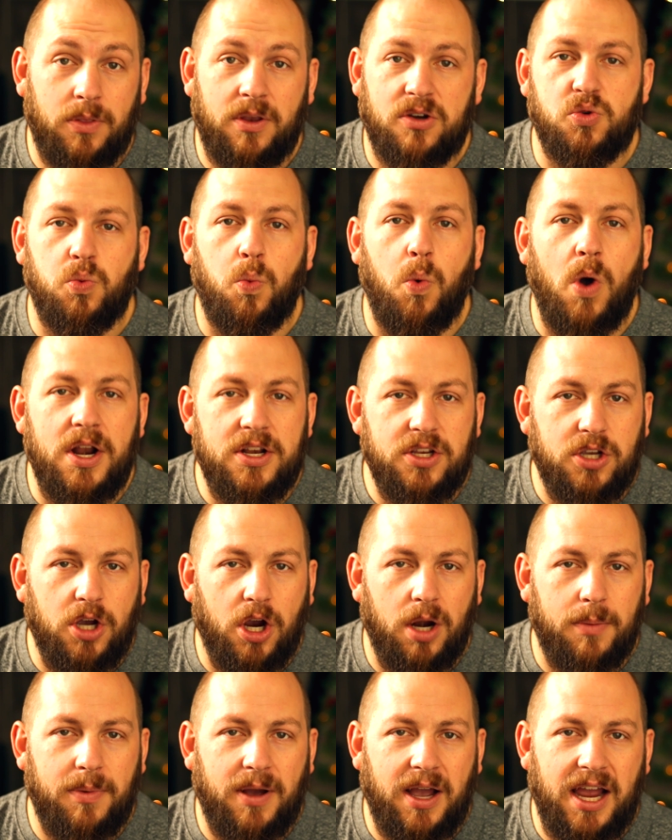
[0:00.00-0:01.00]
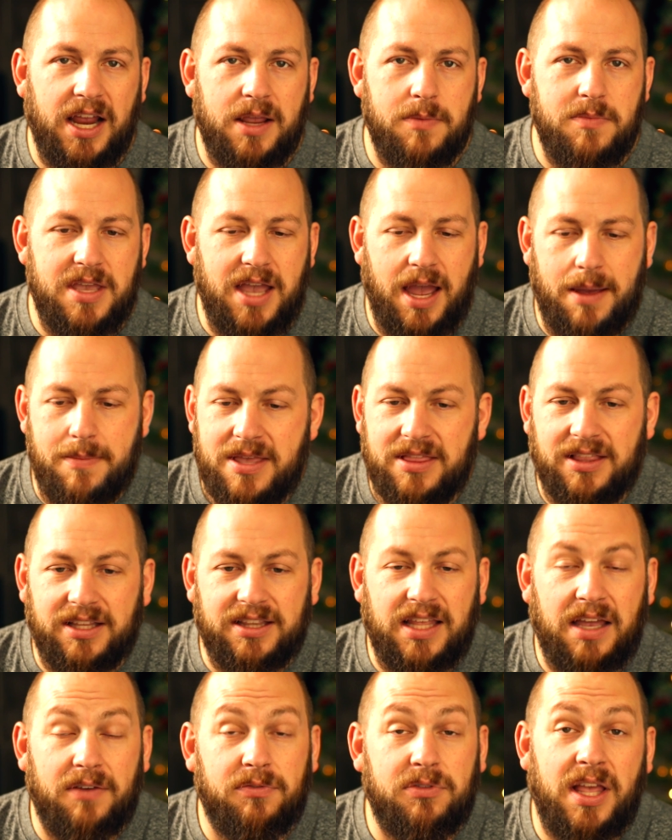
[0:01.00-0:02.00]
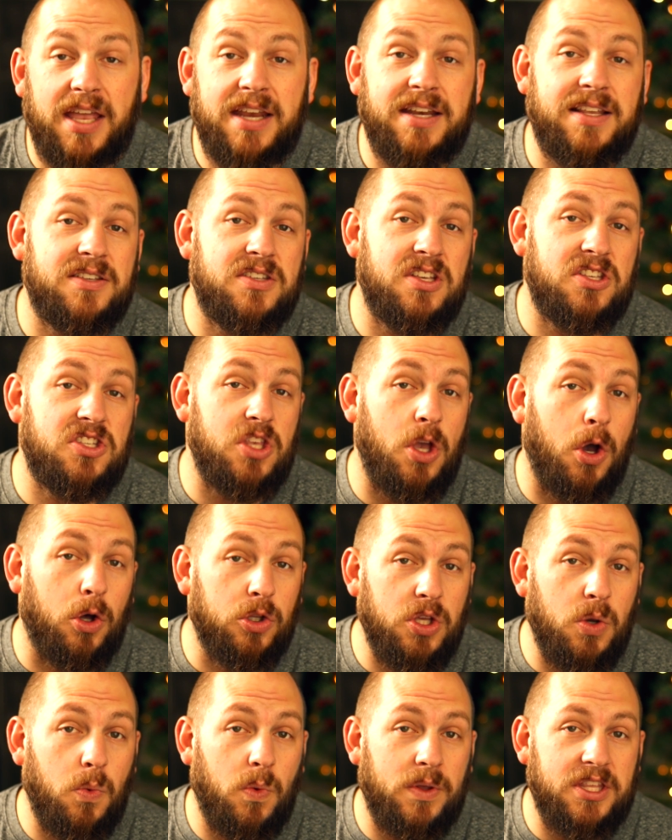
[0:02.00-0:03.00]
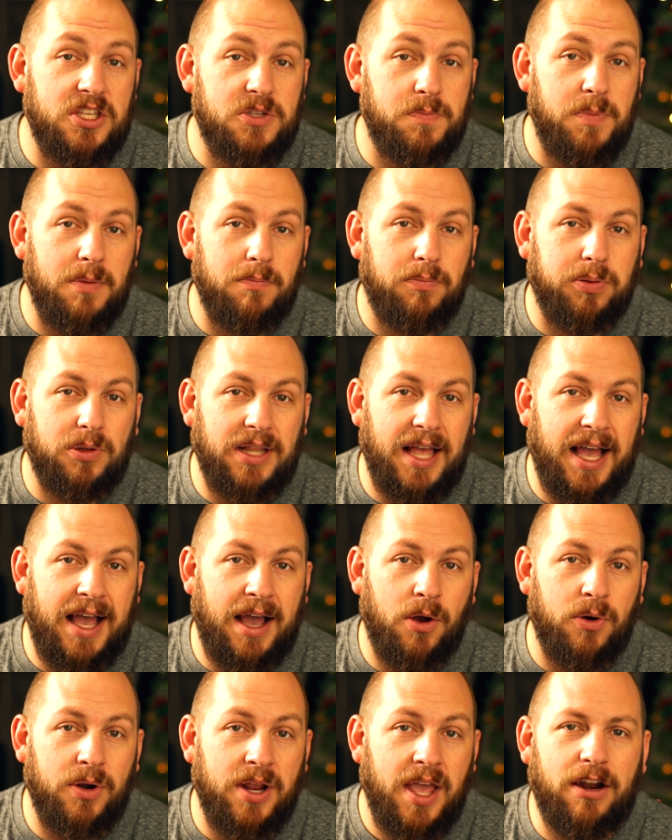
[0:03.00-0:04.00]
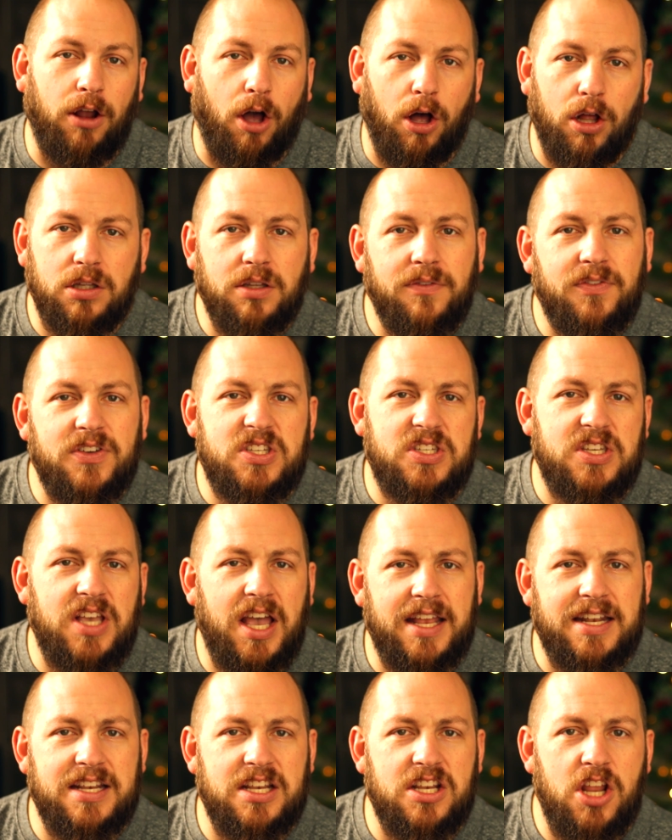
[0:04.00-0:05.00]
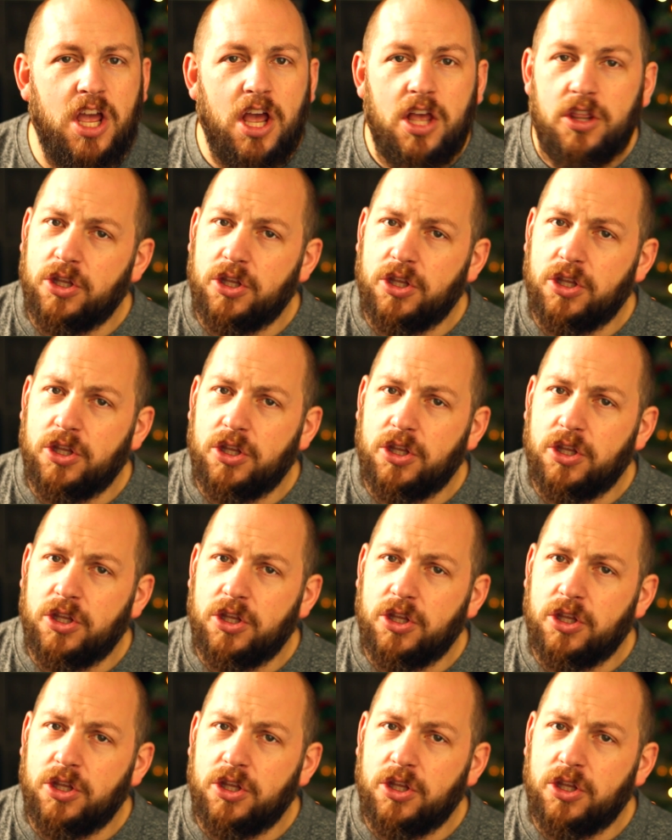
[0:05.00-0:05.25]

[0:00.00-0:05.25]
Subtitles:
There's one car behind me. I'm in the left lane because it's the only one that's been plowed, and all of a sudden,